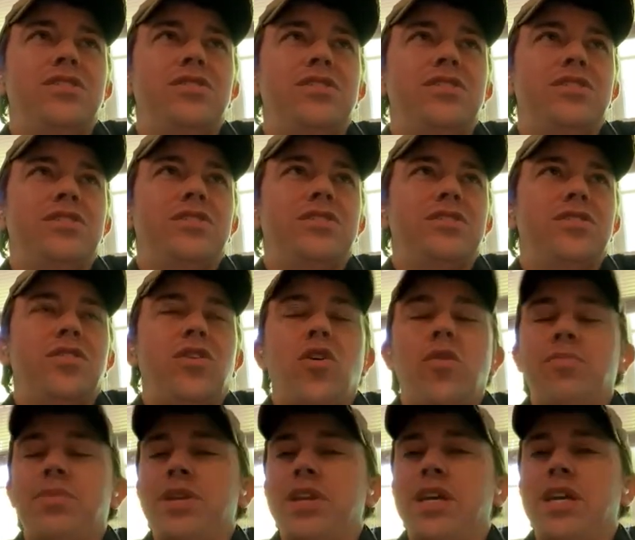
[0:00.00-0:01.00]
you're just you're
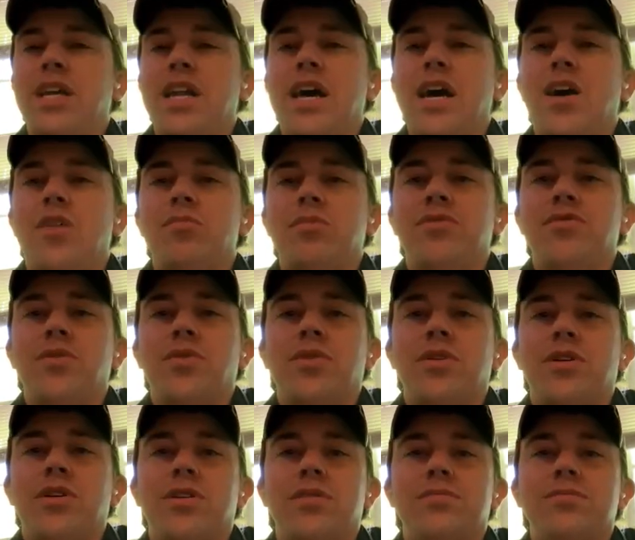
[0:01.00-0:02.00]
hoping you get out
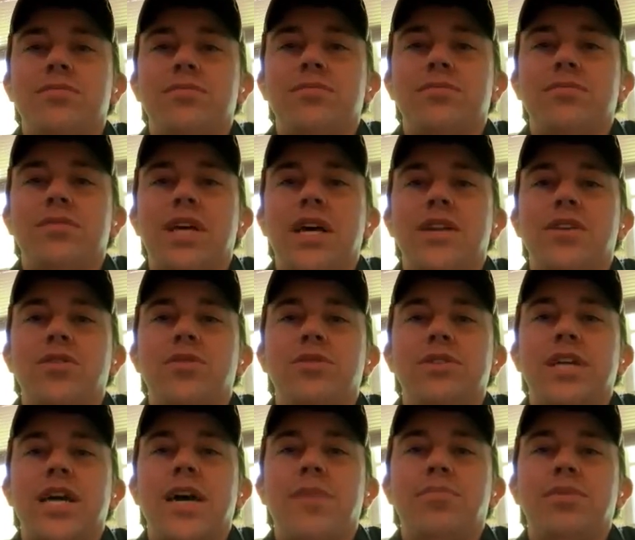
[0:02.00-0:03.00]
before that
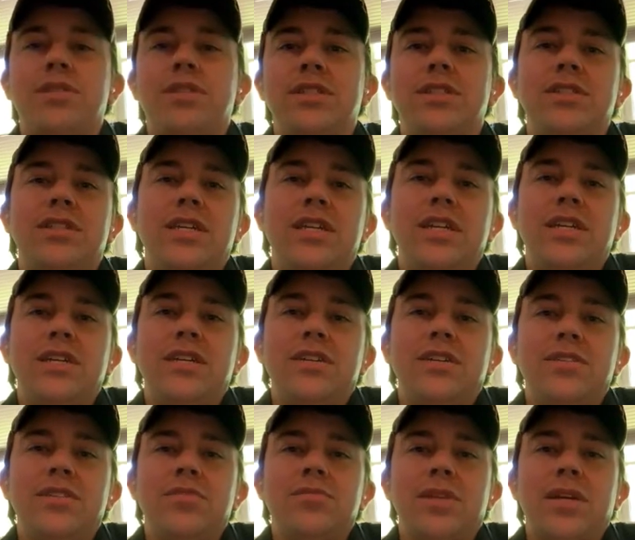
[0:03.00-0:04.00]
news happens, and
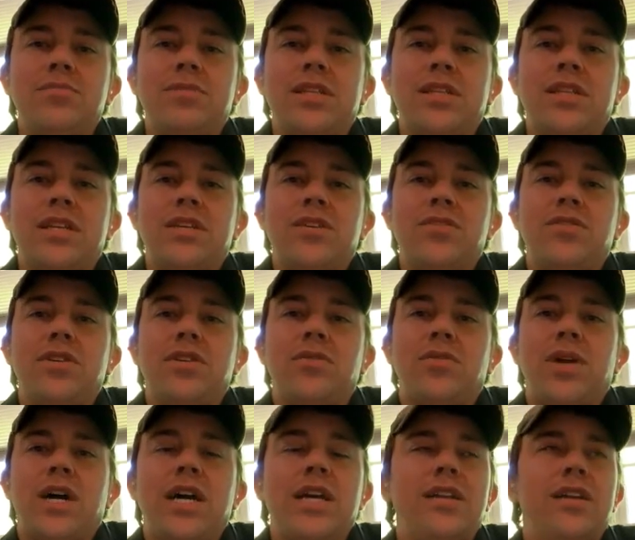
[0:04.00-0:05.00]
sometimes I think you
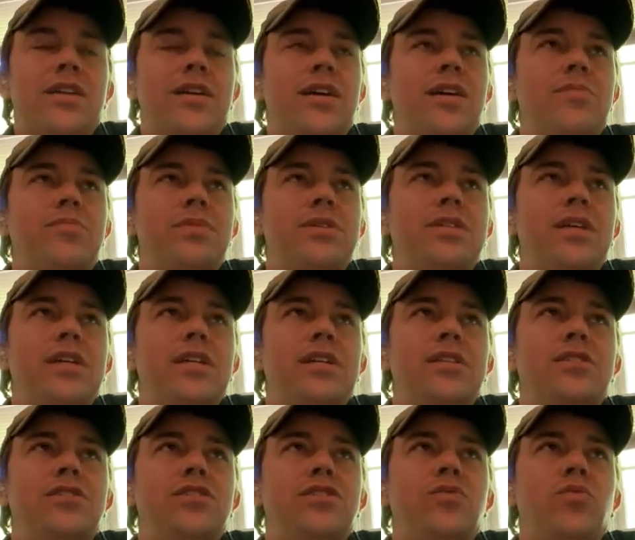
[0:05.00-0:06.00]
can ride it up and,
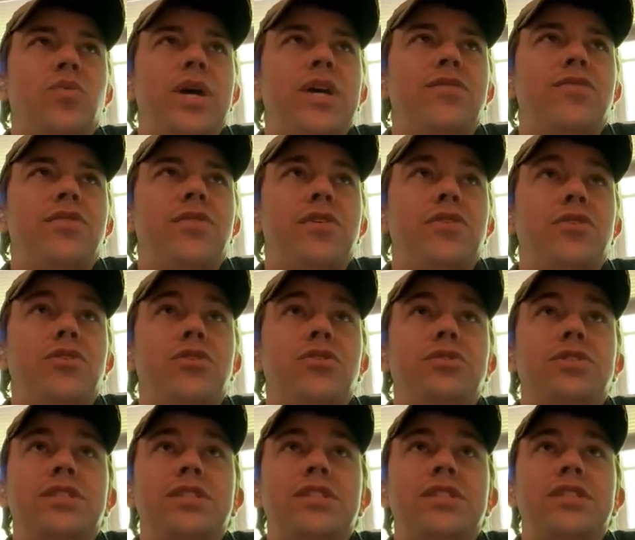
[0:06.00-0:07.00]
and just wait for the
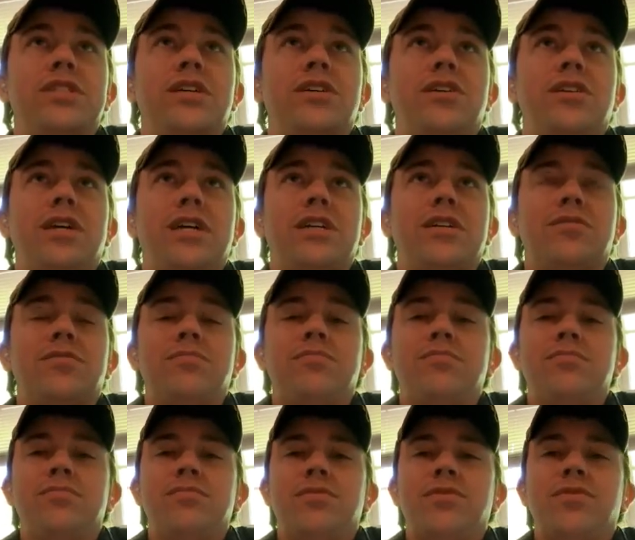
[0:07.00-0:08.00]
news and sell like a